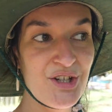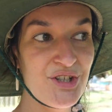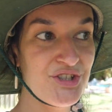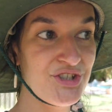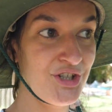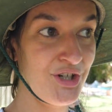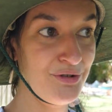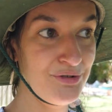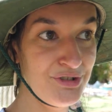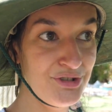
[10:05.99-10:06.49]

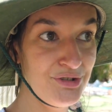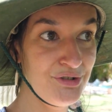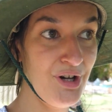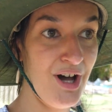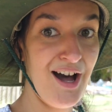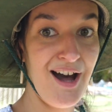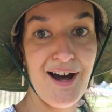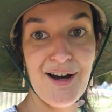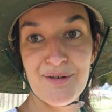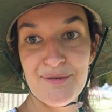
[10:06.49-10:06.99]
show you
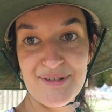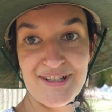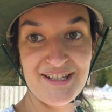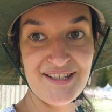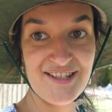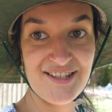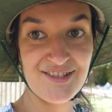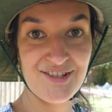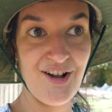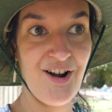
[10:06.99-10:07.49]
how we
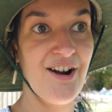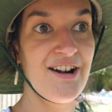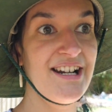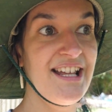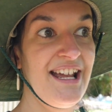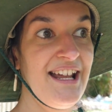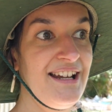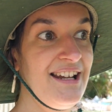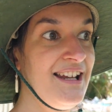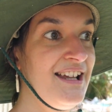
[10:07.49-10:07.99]

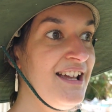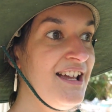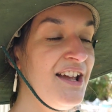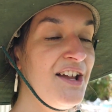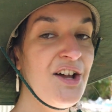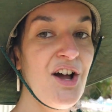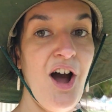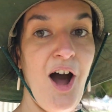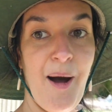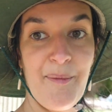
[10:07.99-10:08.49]
started
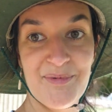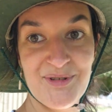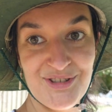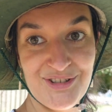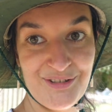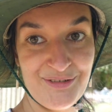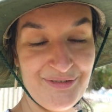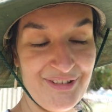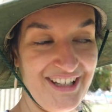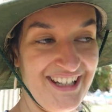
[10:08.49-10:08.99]
up to
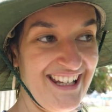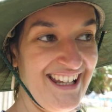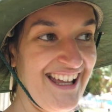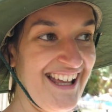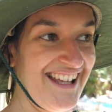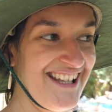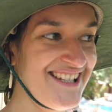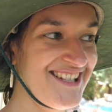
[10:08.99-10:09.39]
the finish.